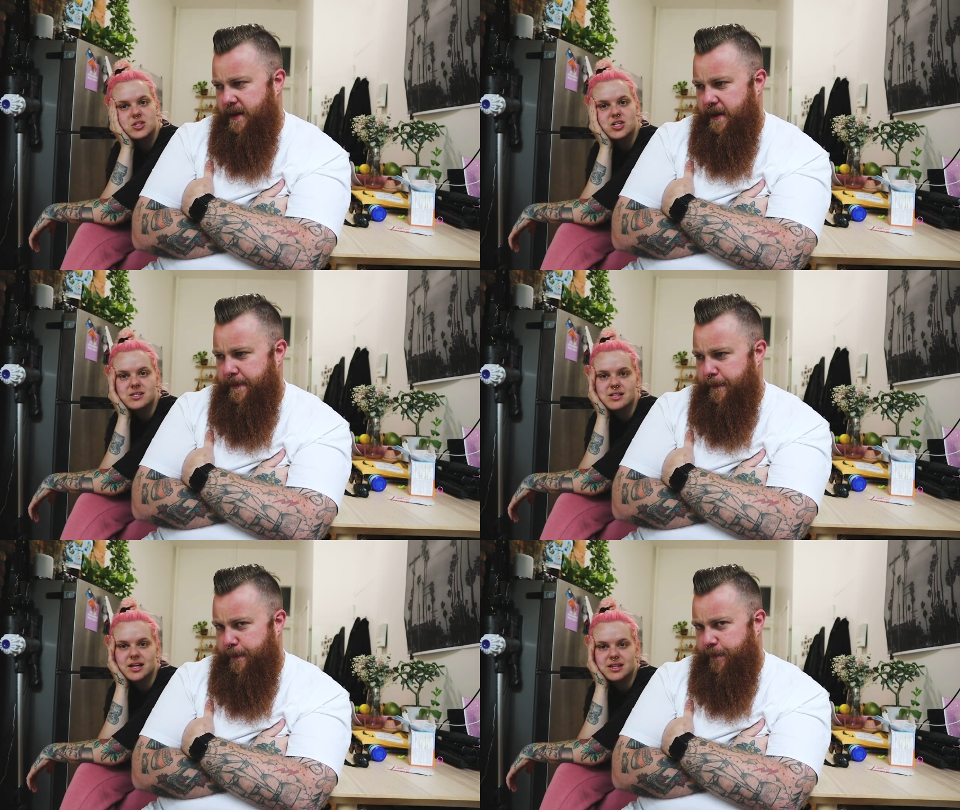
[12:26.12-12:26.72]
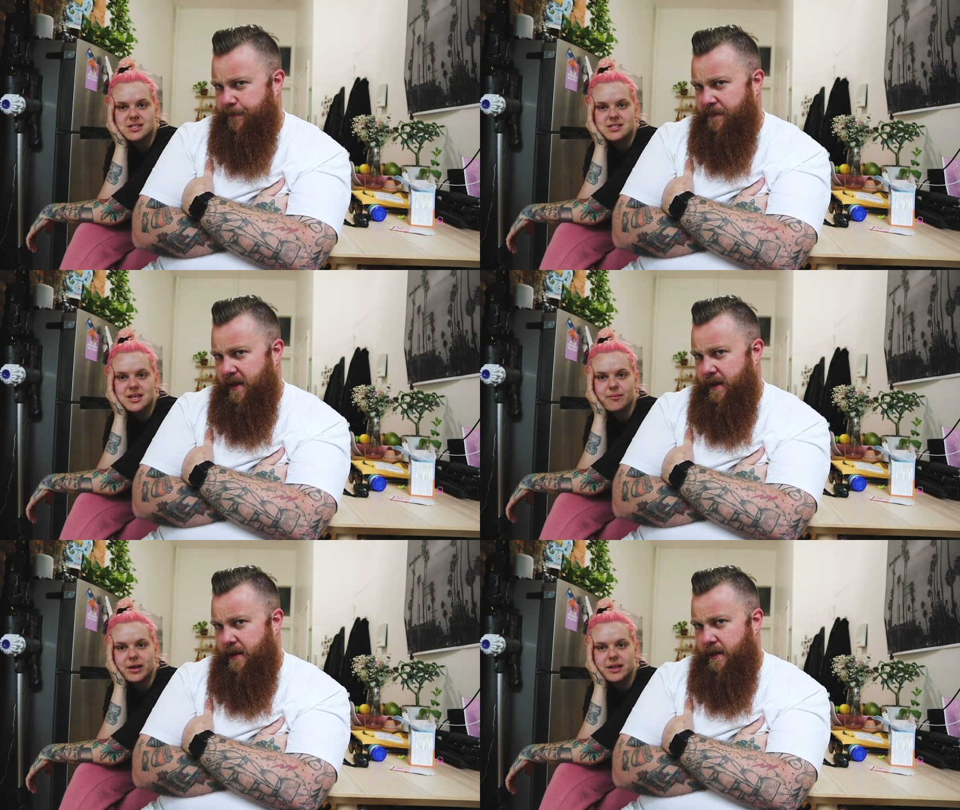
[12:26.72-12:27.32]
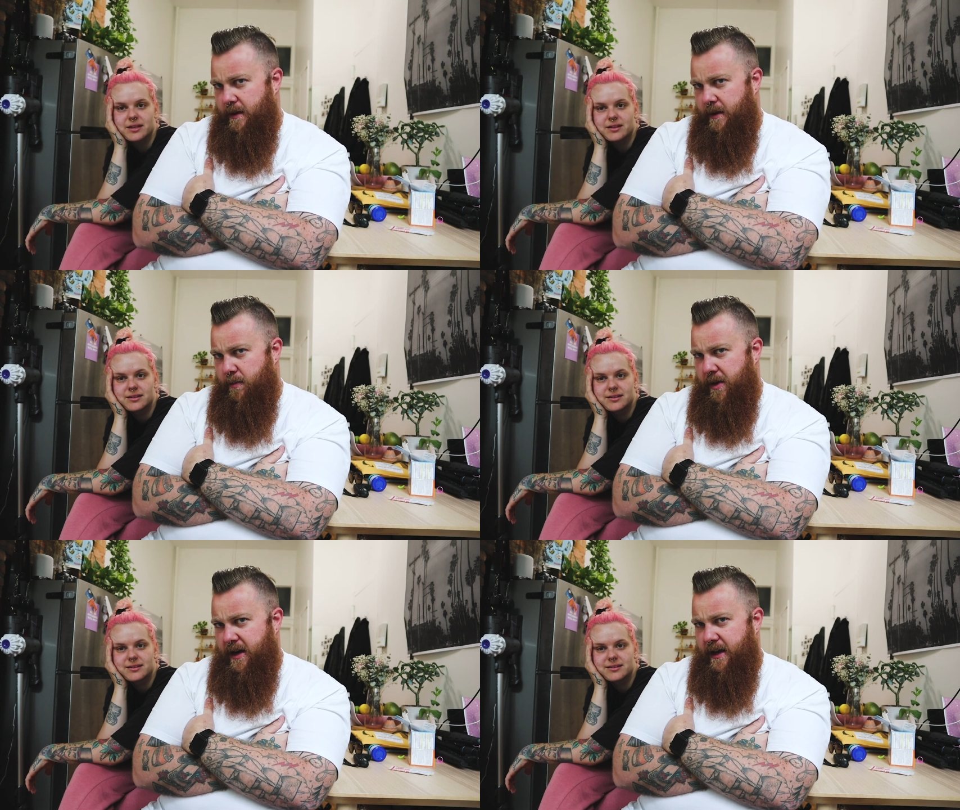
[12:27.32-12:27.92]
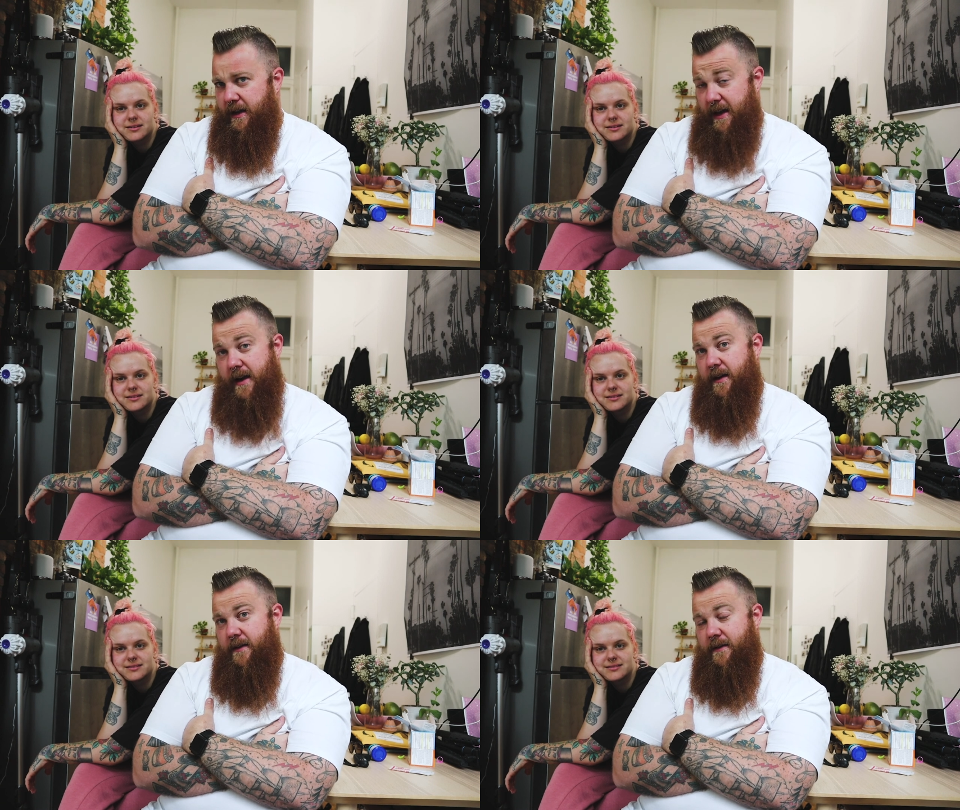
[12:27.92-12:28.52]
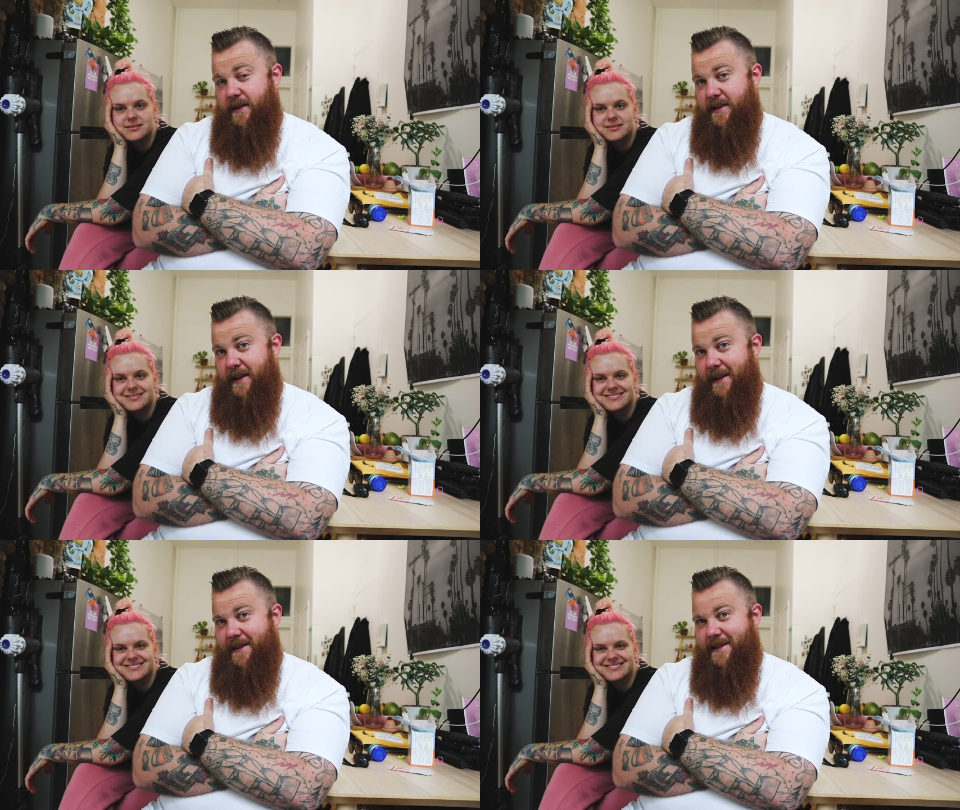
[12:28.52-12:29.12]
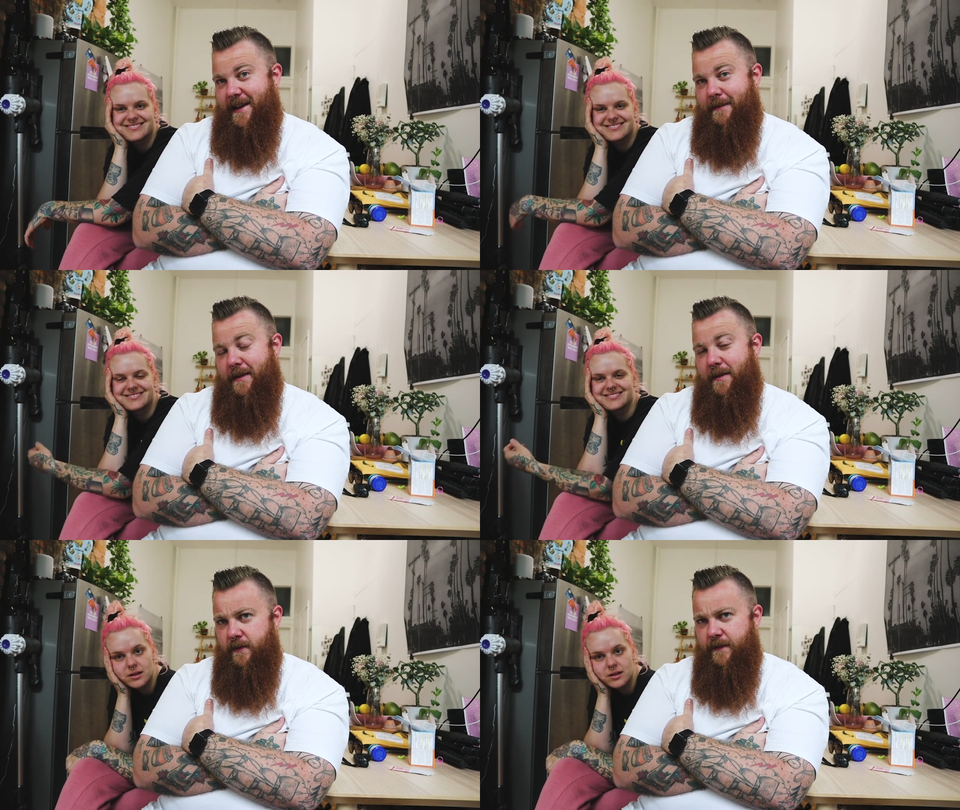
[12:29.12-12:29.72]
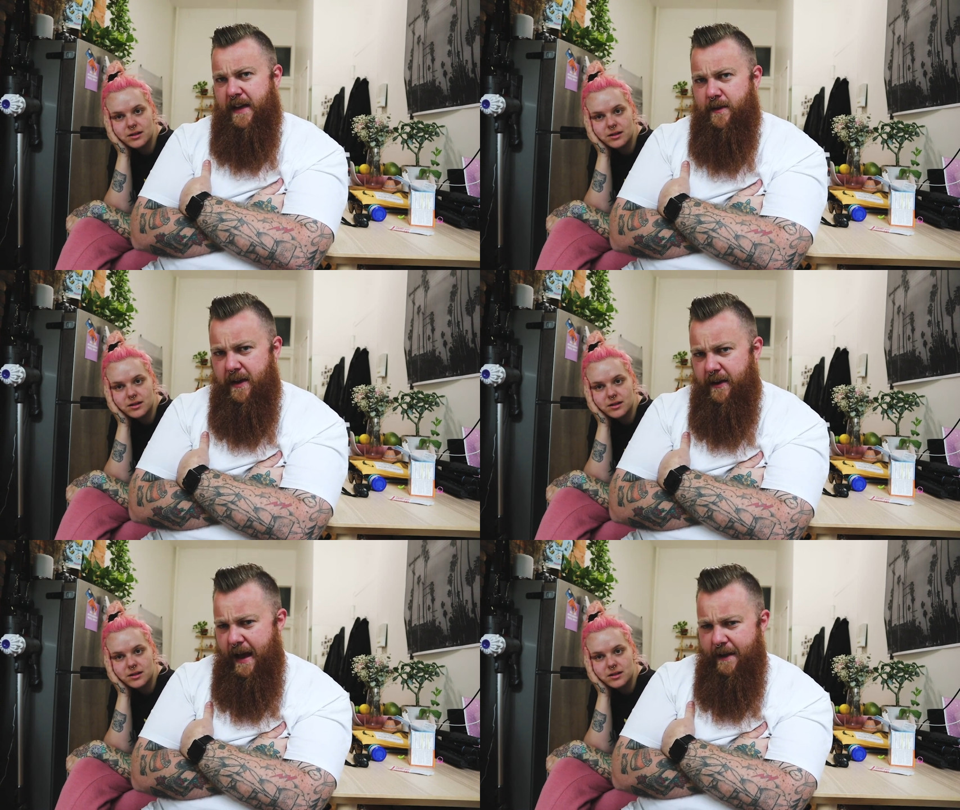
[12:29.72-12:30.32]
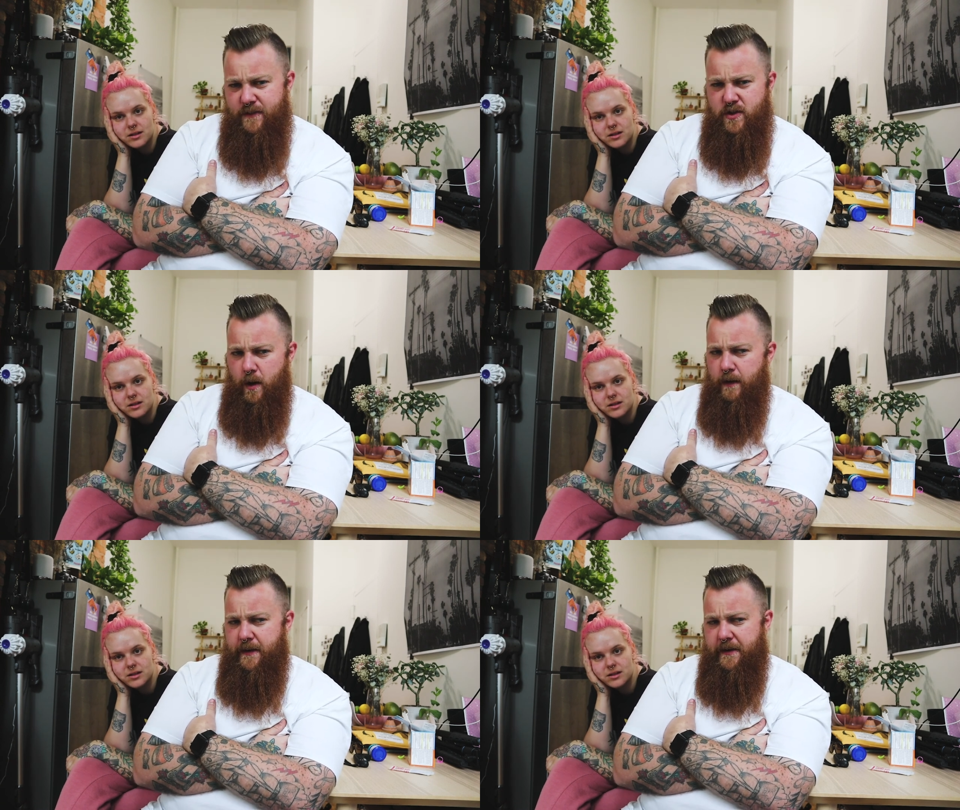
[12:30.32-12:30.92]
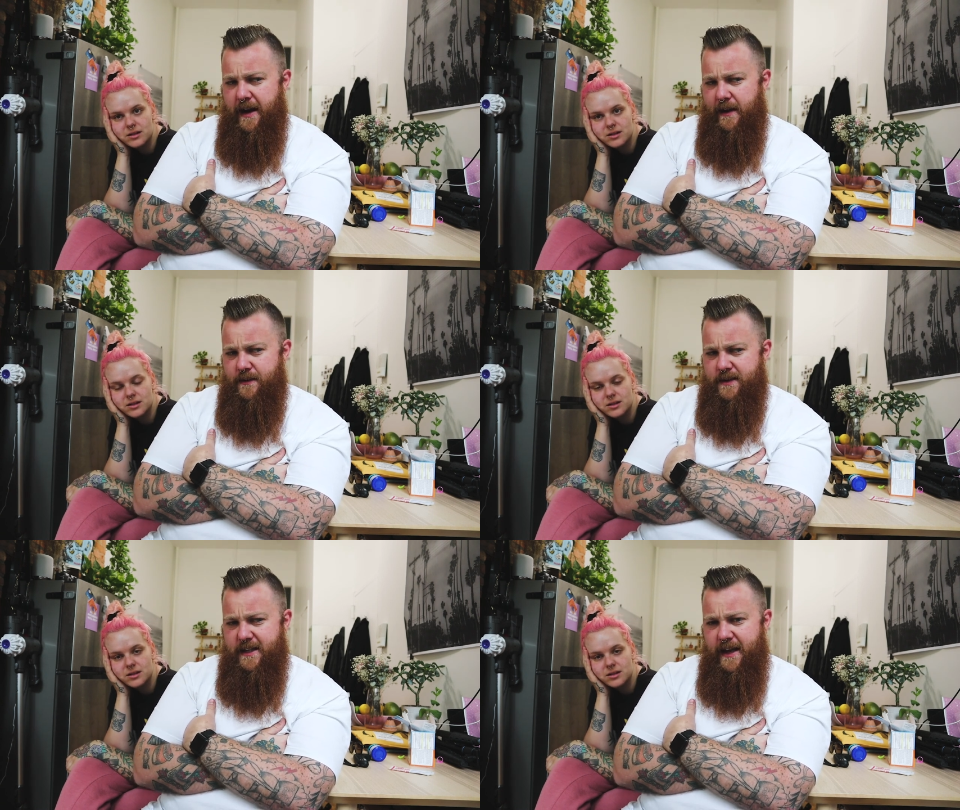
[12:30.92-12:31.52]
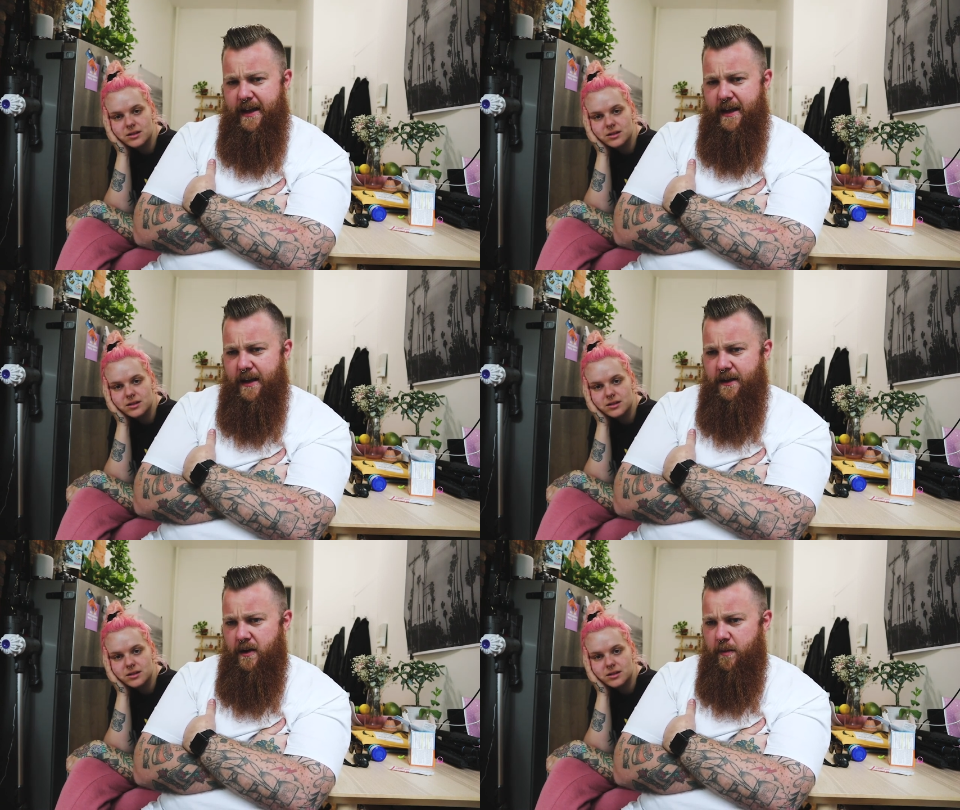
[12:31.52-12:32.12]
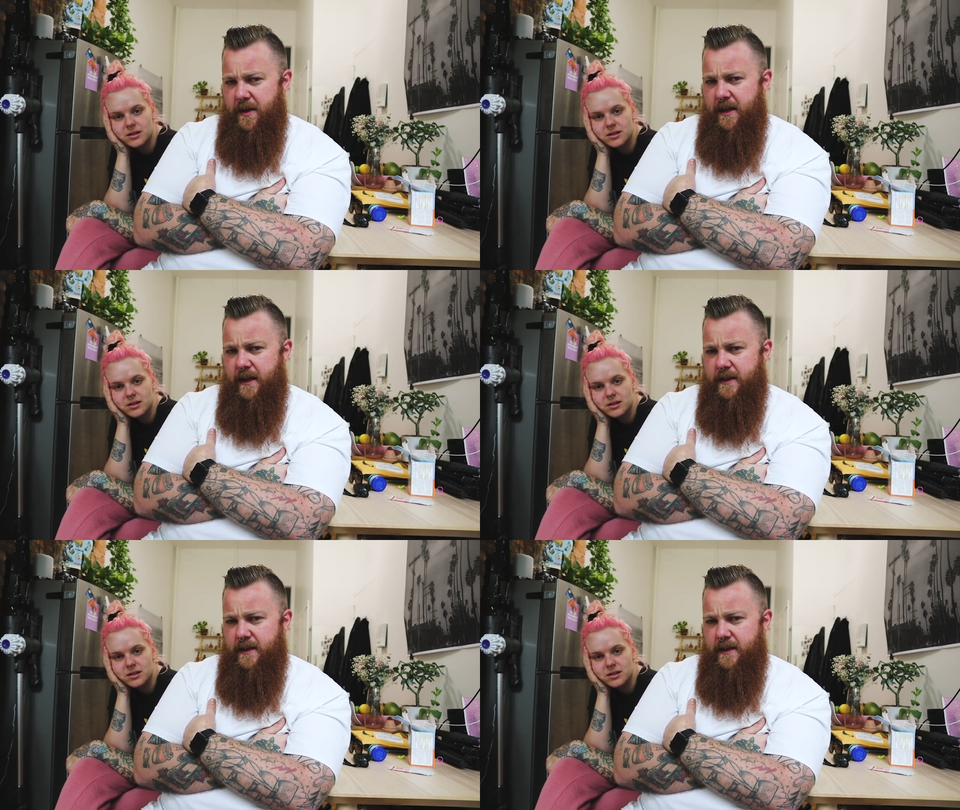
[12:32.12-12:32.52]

Speaker 1: Just like this segment.
Speaker 2: But yeah, just like this segment. But the fact we're gonna have 1,200 calories a day and not be